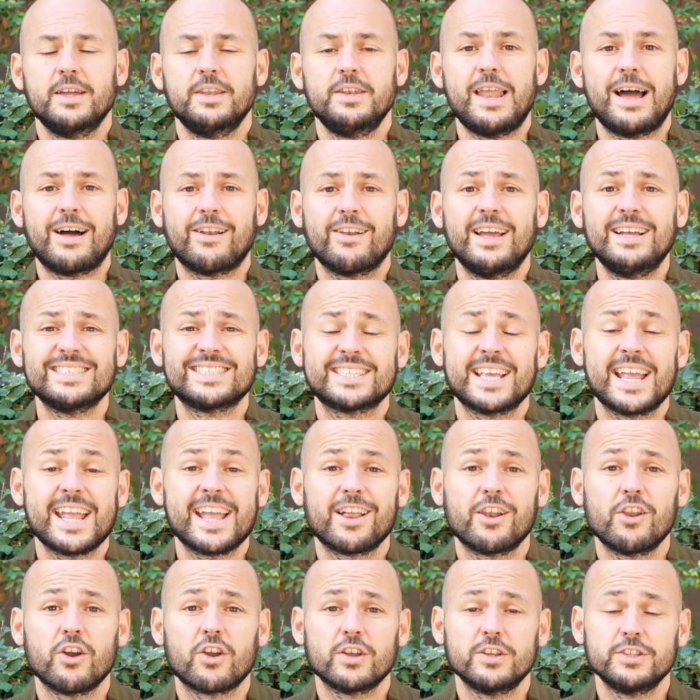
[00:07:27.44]
Now let's
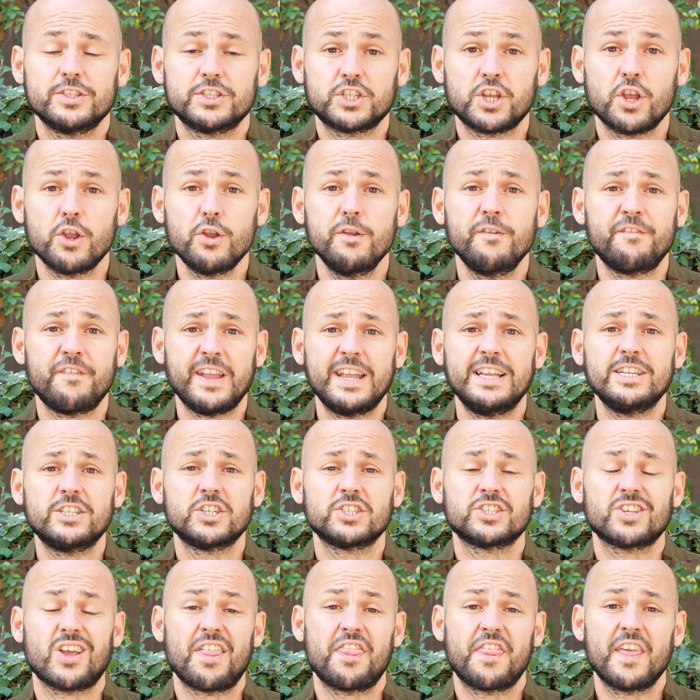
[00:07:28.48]
take a look at 2
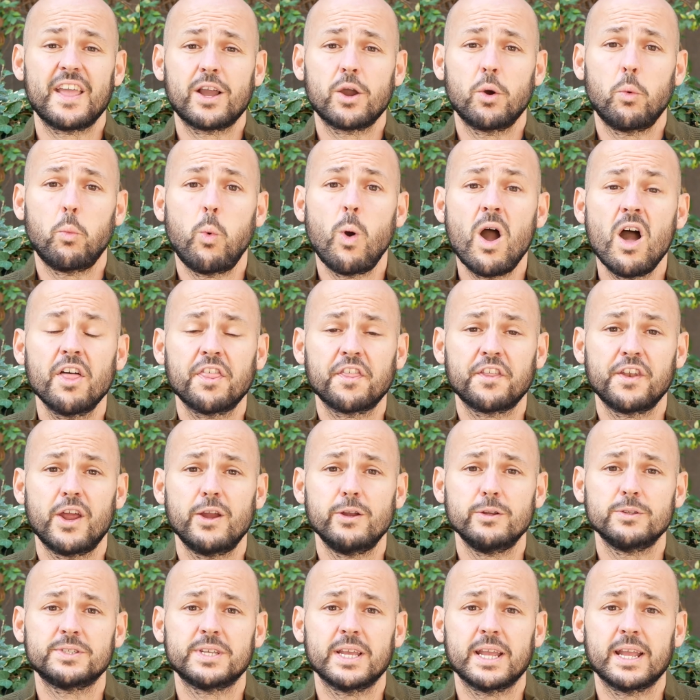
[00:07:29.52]
features I think are worth
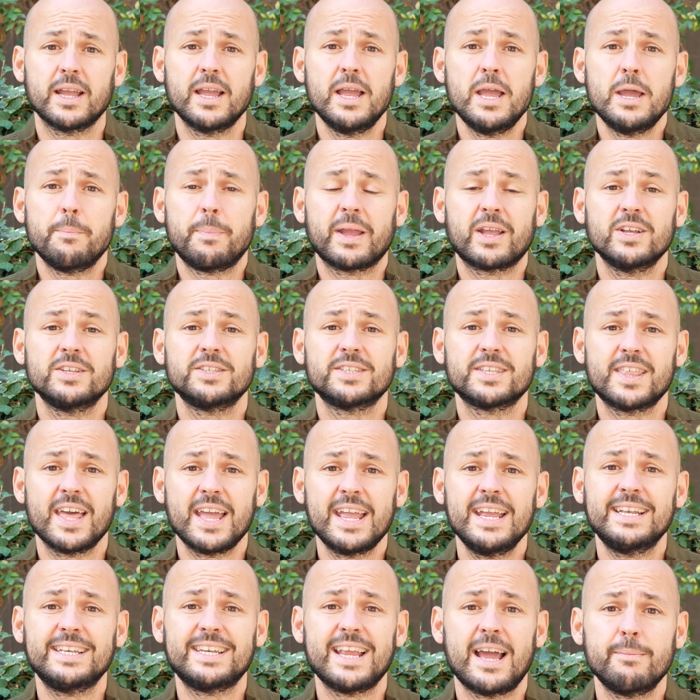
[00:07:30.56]
noting because
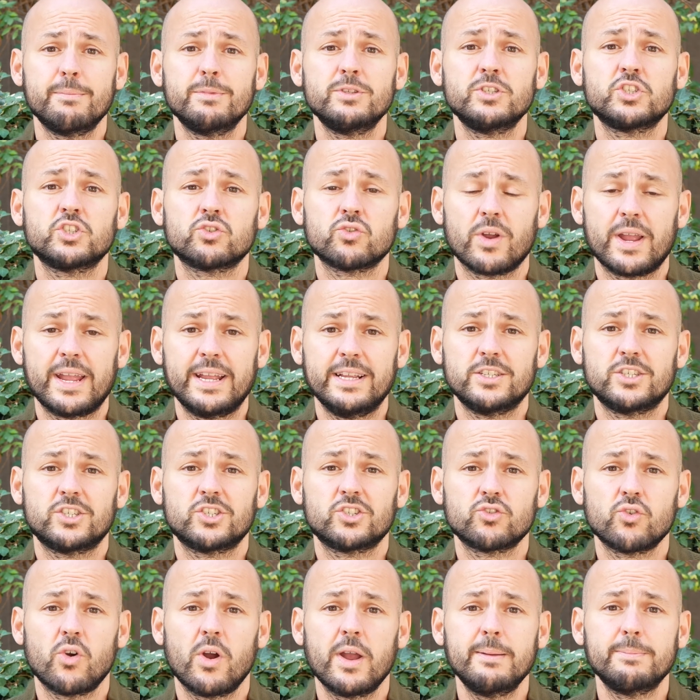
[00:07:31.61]
they demonstrate
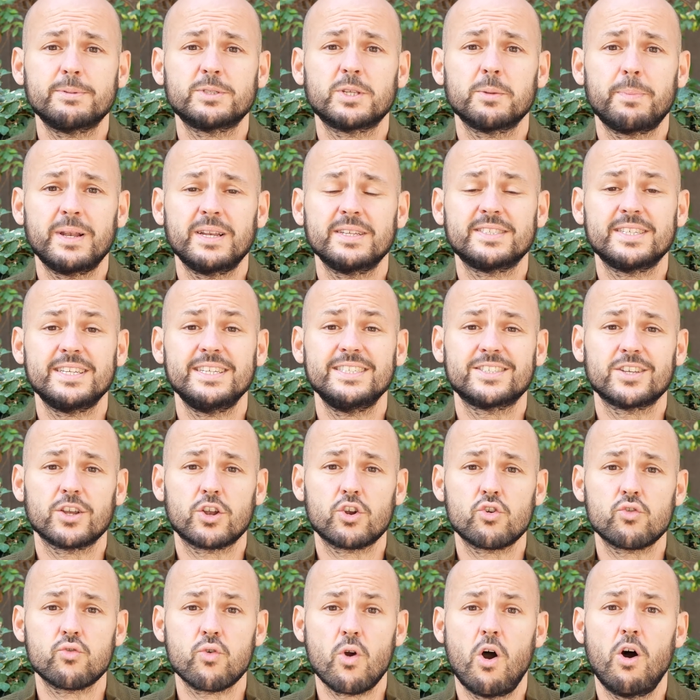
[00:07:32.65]
Stripe's ability to
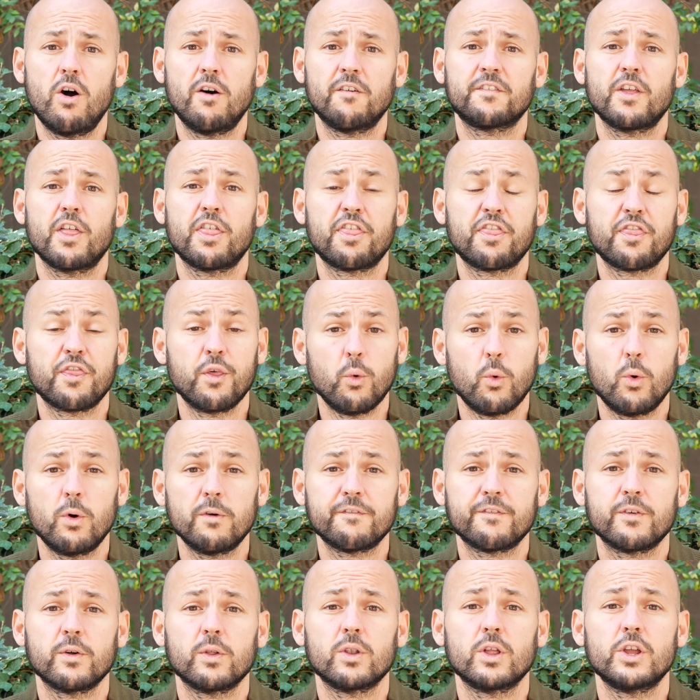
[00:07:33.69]
craft a
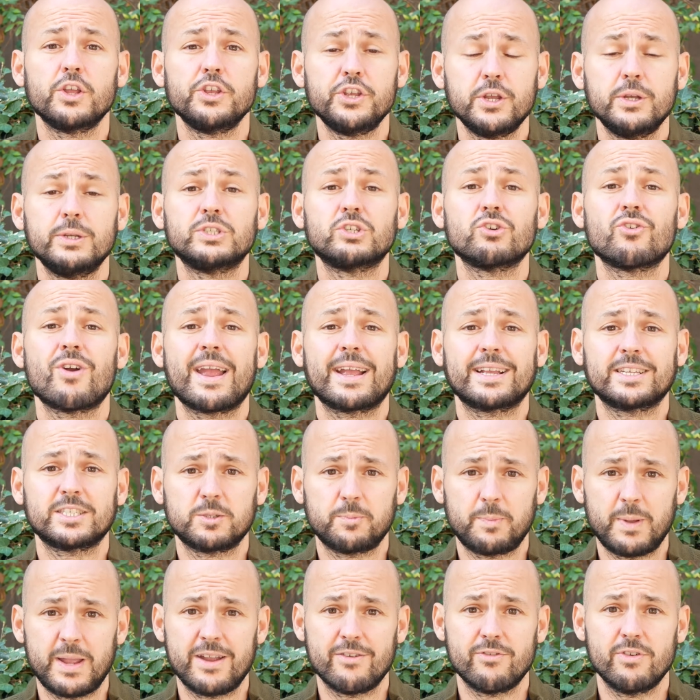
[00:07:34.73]
thoughtful user
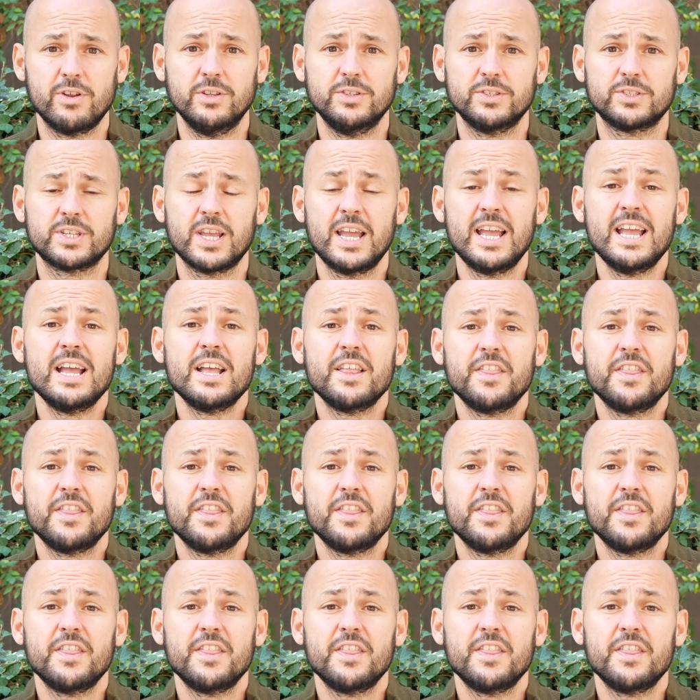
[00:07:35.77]
experience.